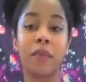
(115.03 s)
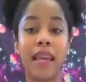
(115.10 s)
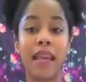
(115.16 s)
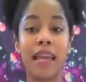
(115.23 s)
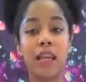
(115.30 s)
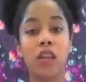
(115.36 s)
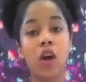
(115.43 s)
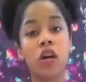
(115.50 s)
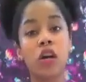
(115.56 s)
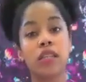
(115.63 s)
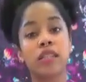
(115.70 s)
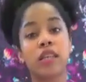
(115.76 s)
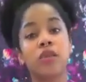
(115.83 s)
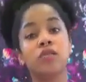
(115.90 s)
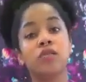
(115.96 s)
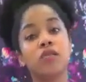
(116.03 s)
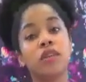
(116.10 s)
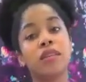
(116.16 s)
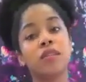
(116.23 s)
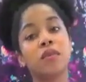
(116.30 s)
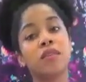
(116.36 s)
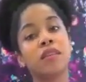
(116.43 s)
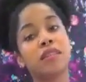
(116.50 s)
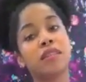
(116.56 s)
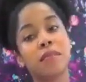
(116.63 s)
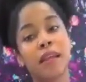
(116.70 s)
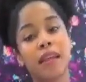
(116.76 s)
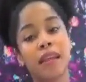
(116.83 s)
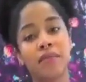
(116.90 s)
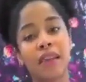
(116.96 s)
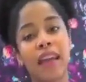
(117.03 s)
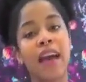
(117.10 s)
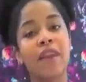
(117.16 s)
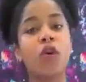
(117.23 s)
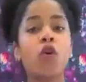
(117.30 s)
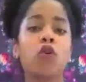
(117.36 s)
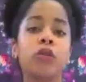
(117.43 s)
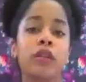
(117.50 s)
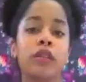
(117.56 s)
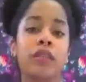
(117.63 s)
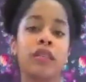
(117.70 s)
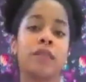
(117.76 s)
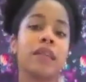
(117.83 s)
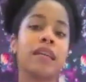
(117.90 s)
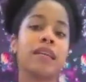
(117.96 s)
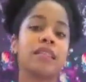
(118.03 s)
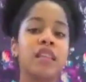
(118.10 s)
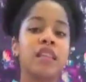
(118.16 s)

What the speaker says: but they can also do this with a sibling if they have older siblings,